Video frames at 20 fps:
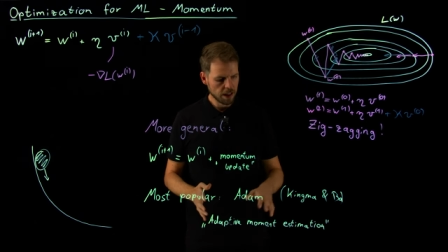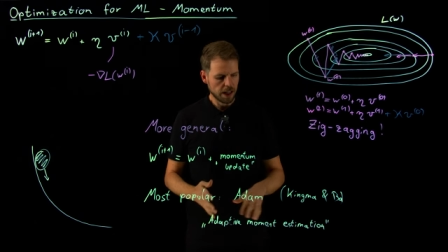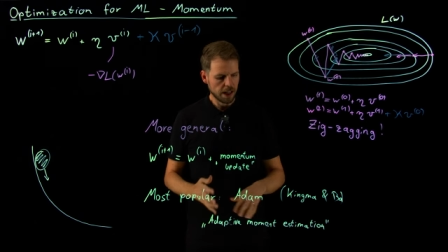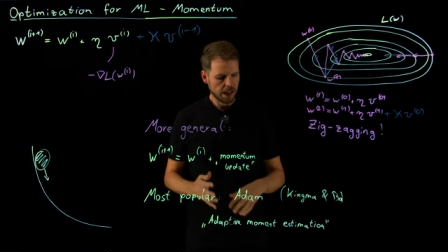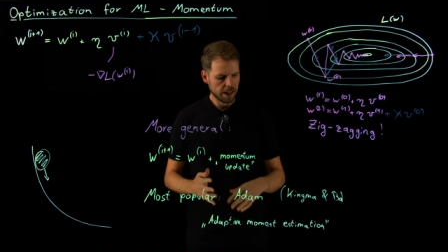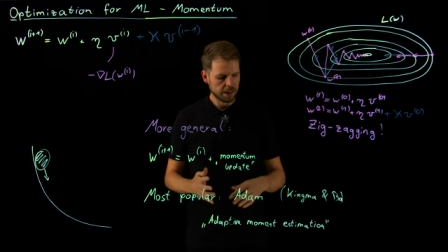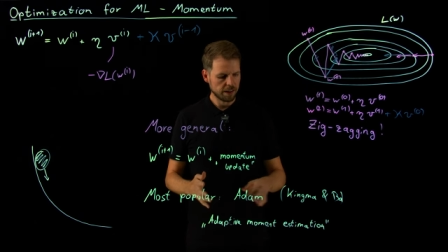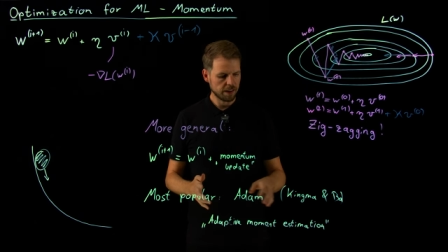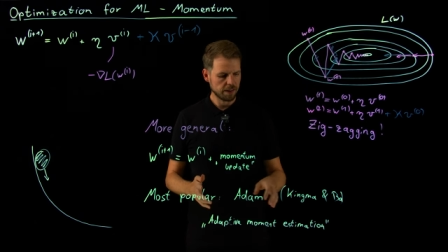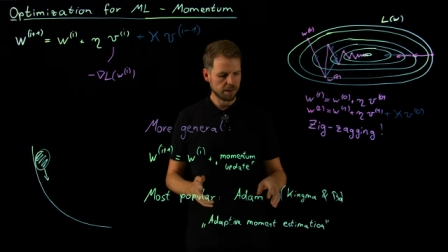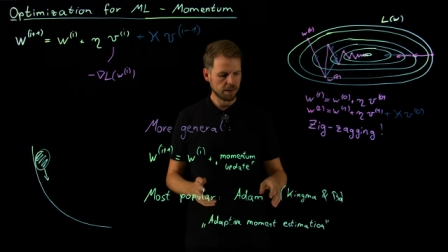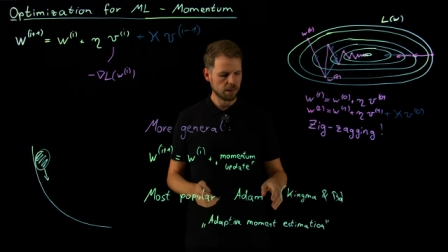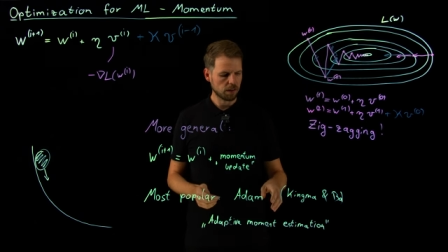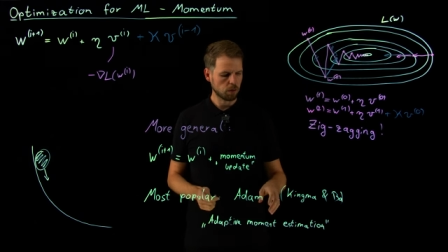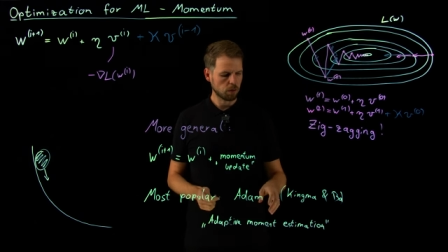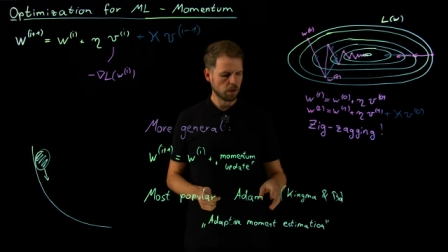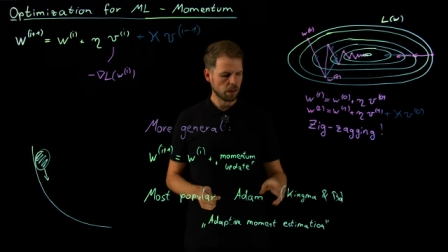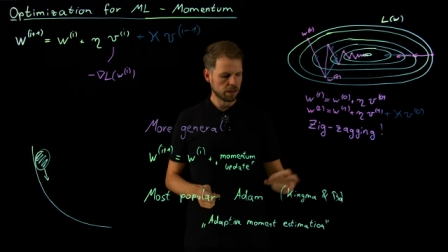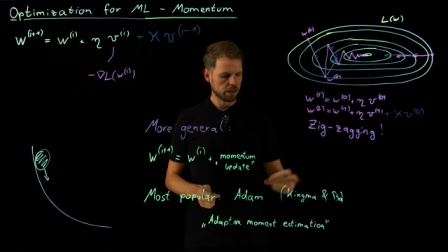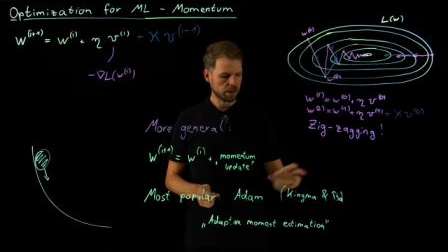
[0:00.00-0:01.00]
And this is
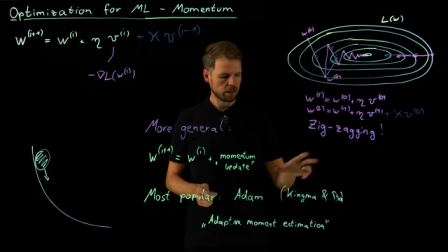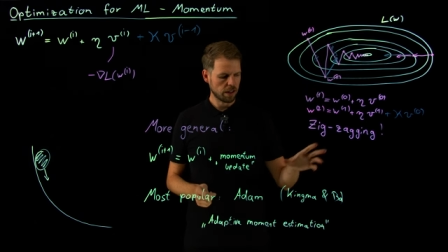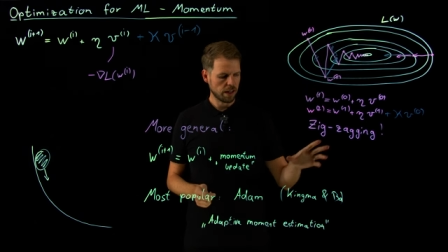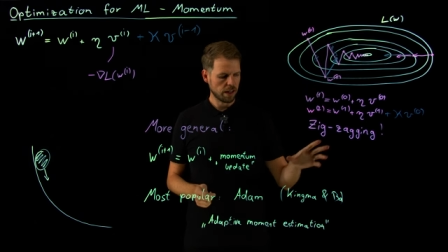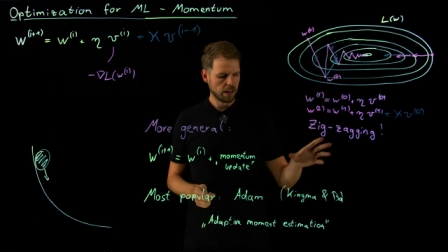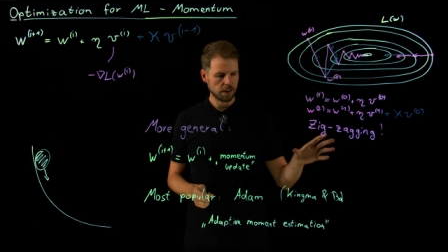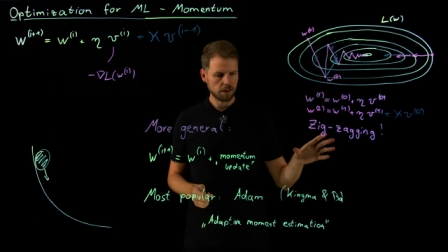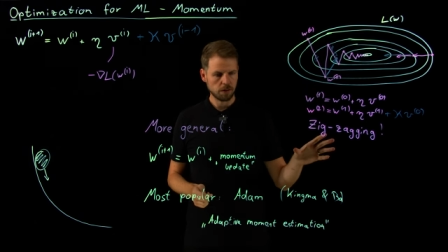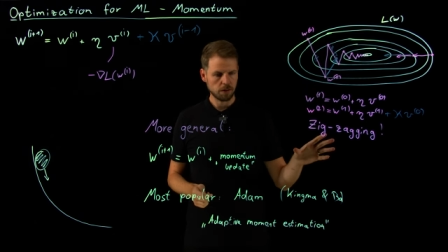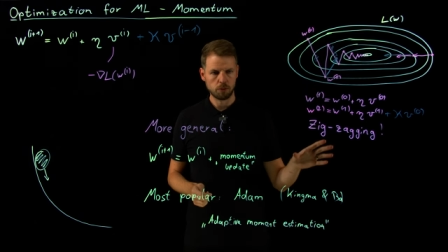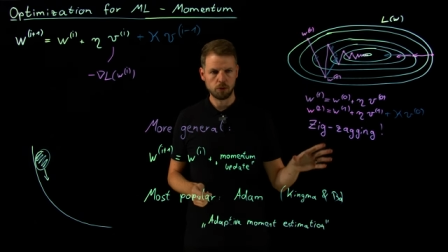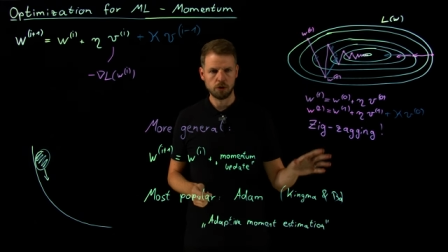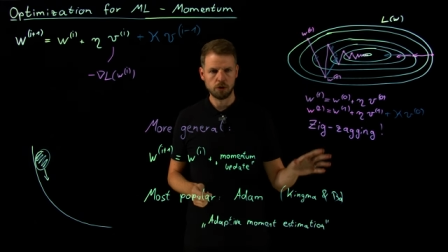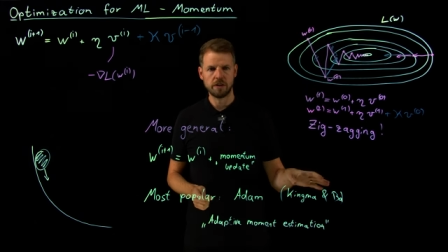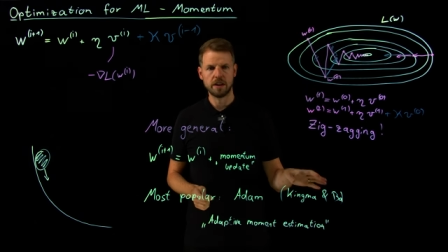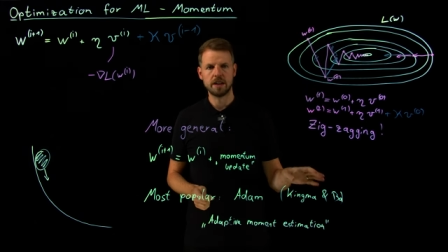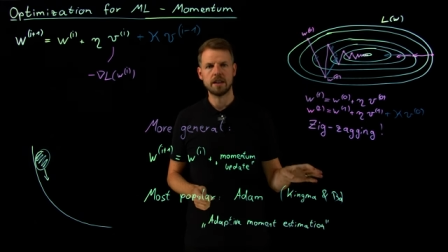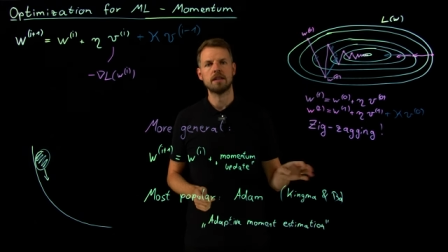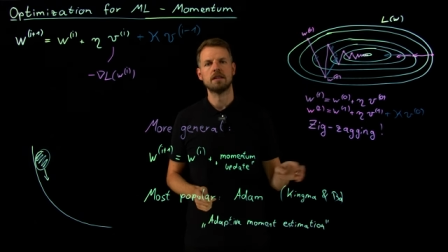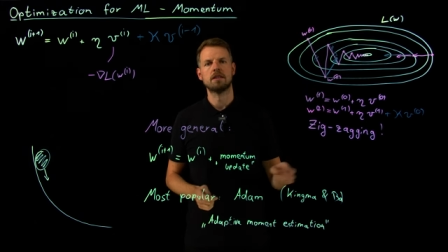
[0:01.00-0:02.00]
what has
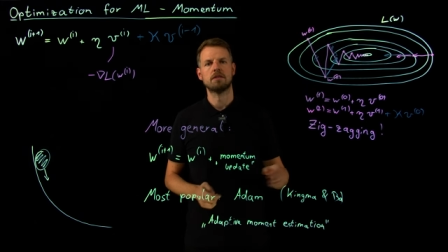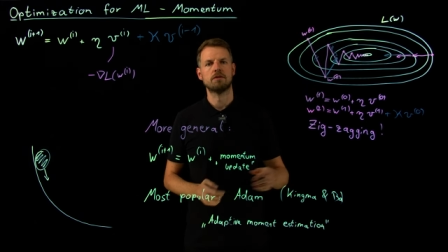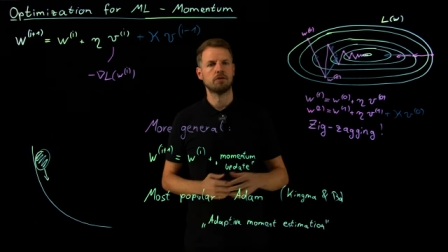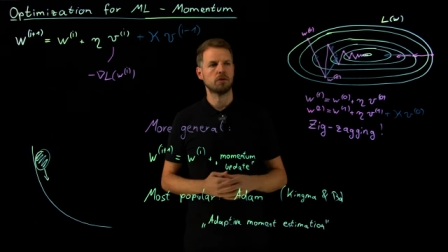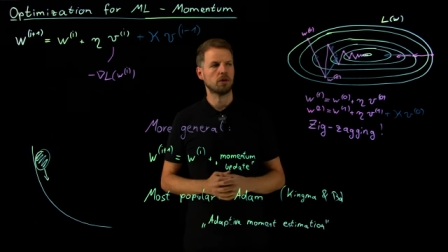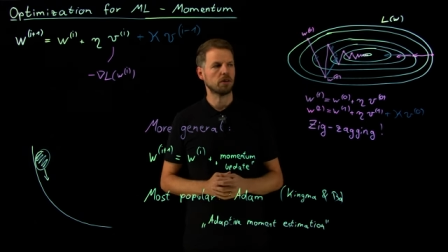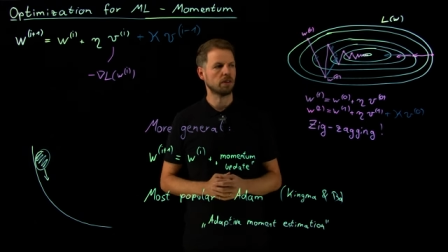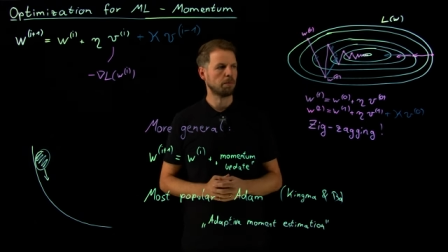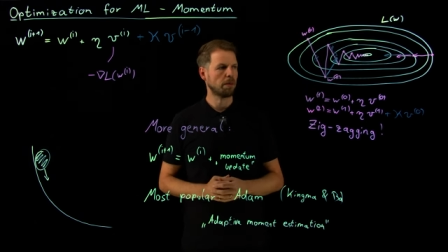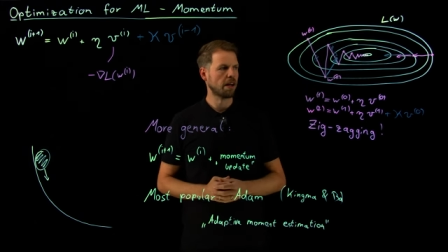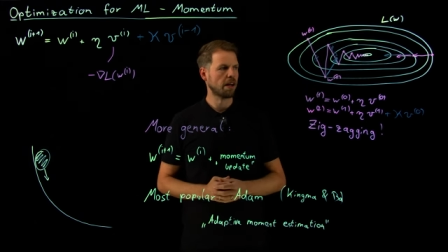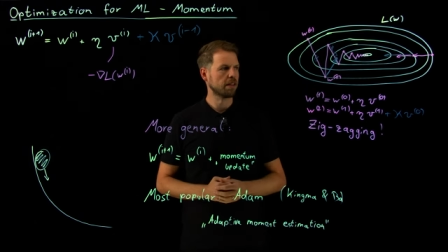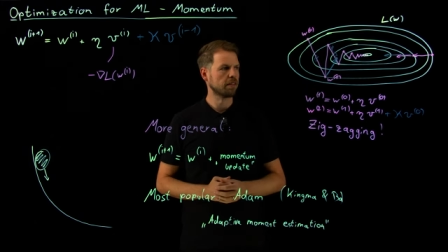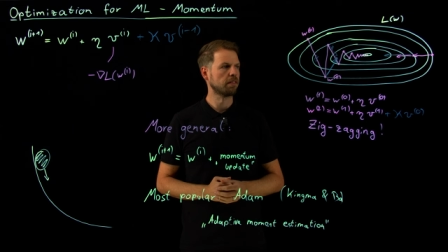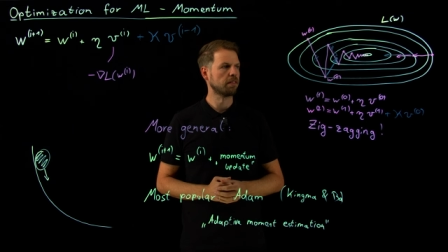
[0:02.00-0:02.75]
prevailed for the past